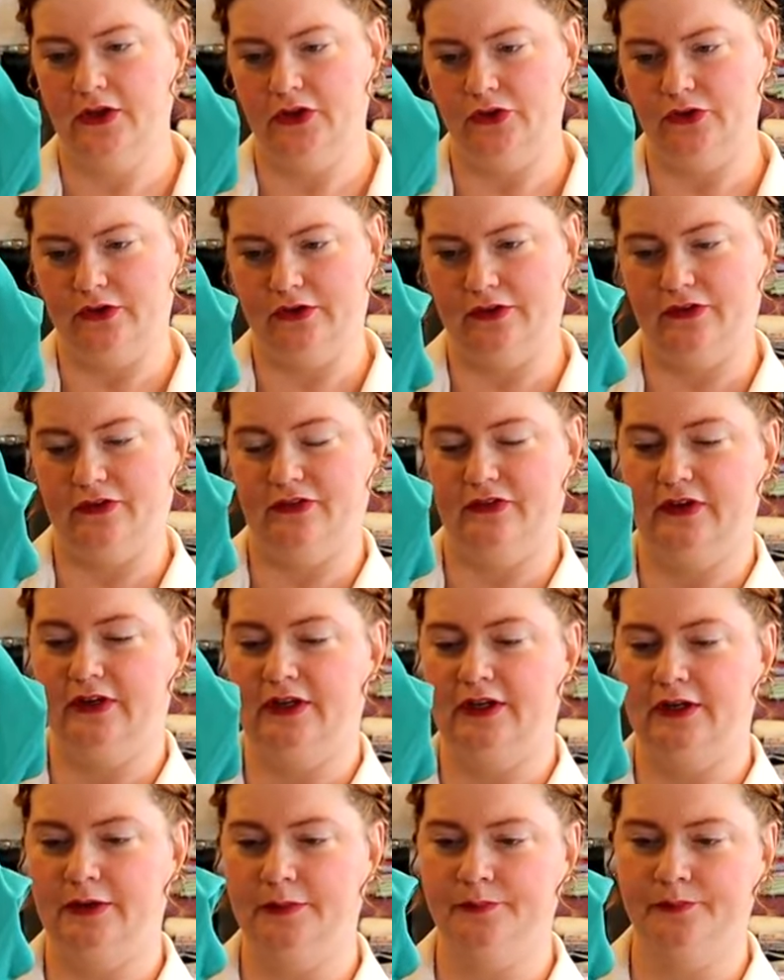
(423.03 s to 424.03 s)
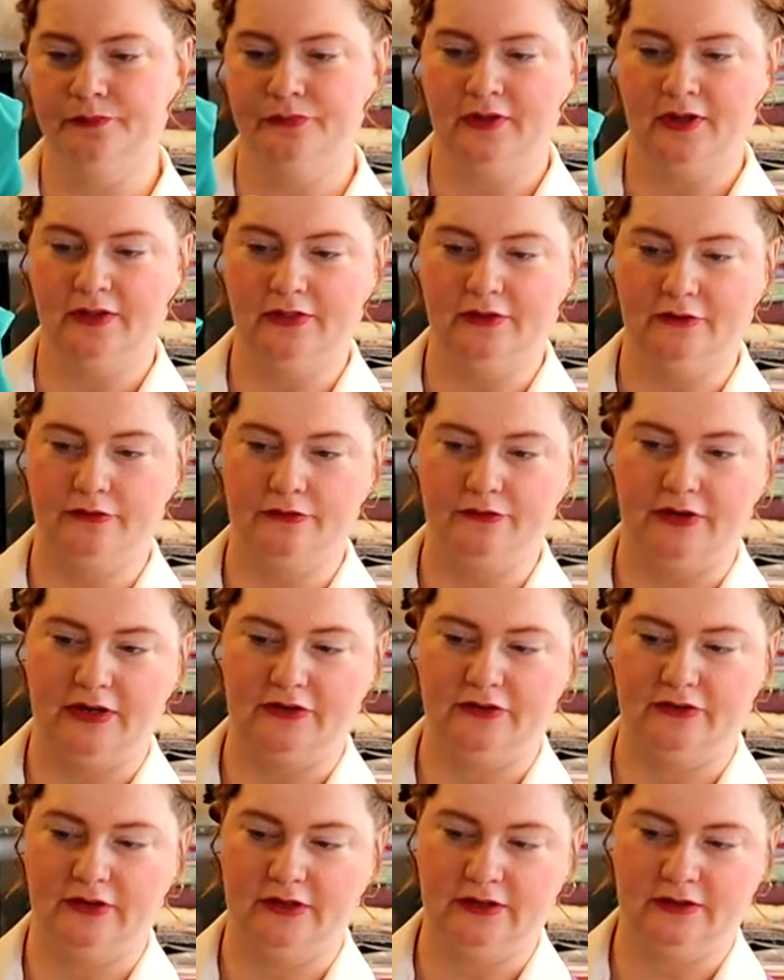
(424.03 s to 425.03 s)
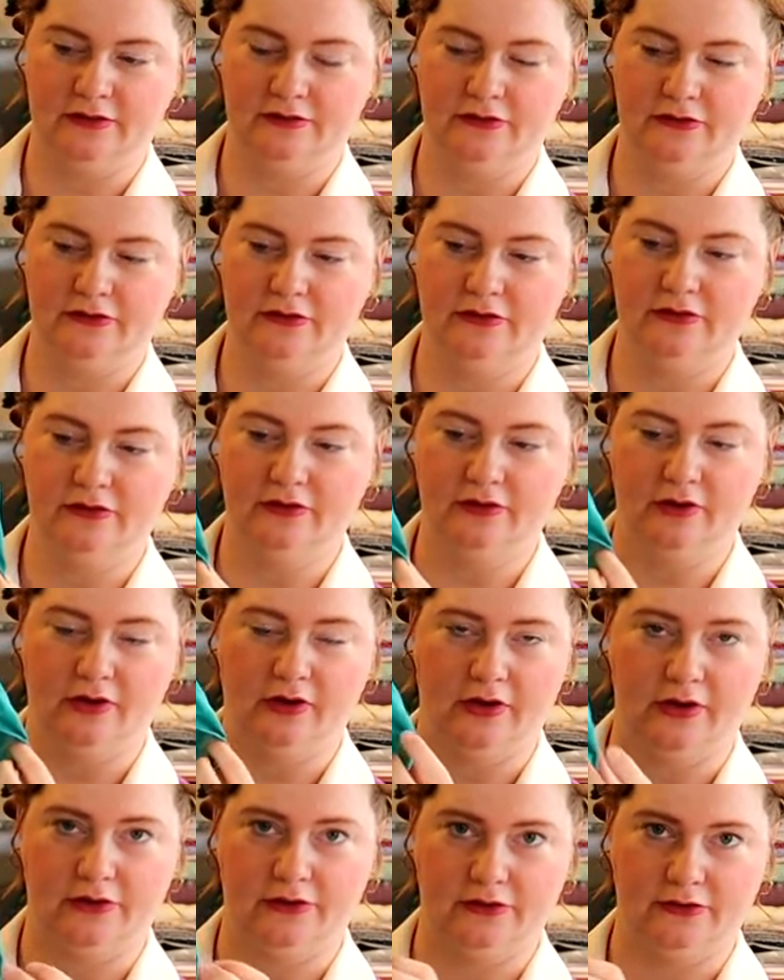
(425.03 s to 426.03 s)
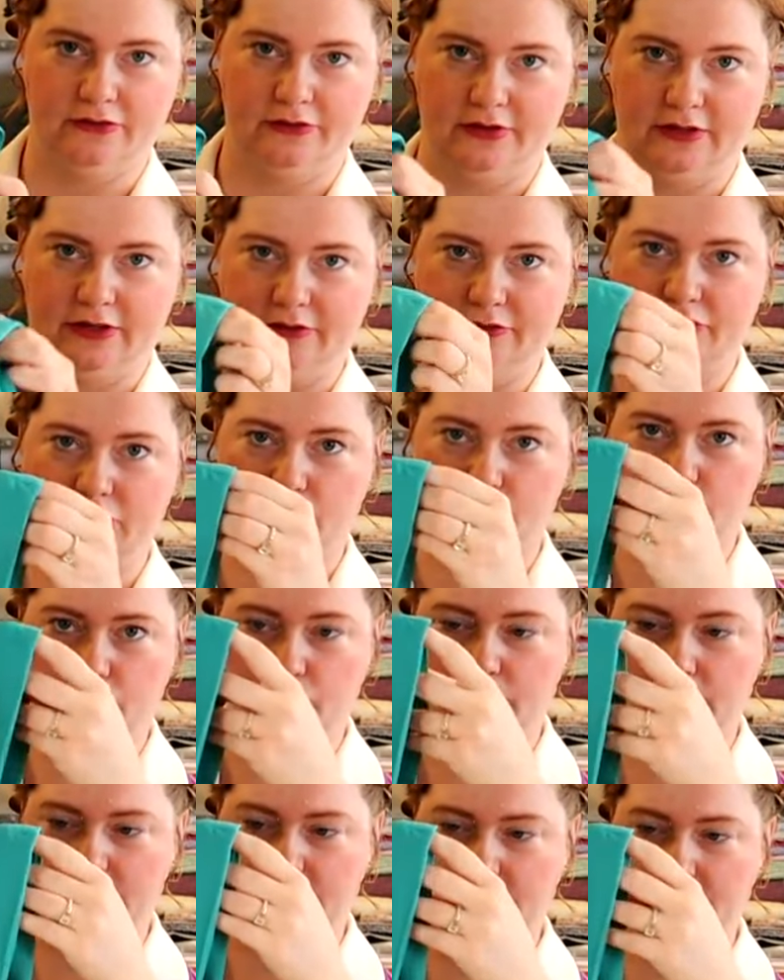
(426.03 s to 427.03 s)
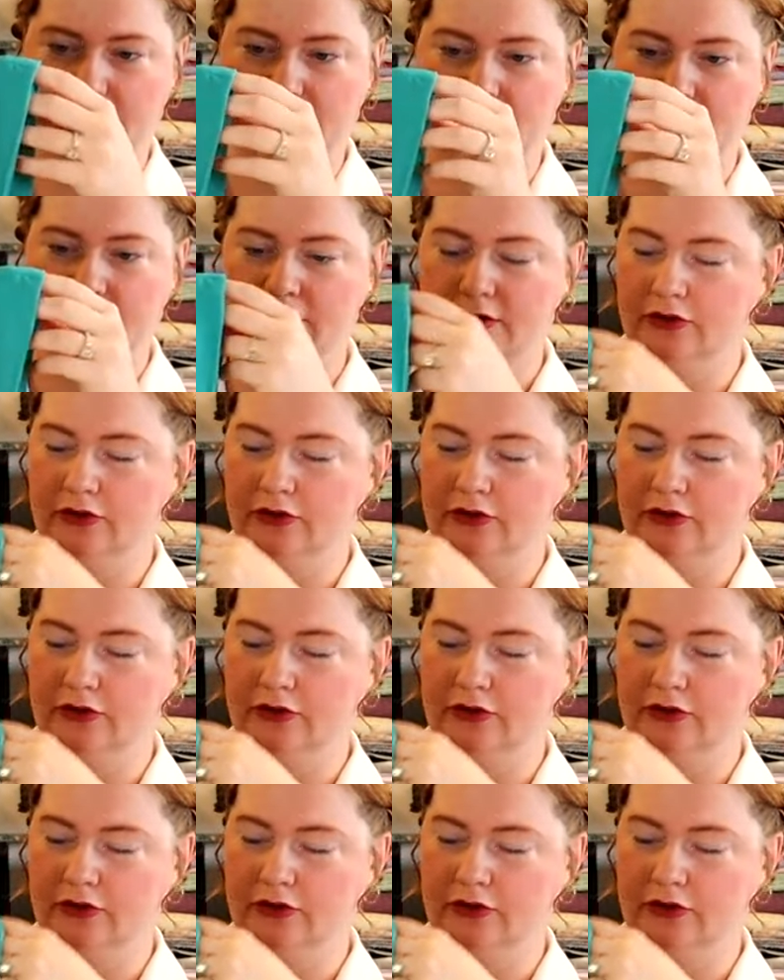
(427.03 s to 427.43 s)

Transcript: You can see the facings on the sleeves really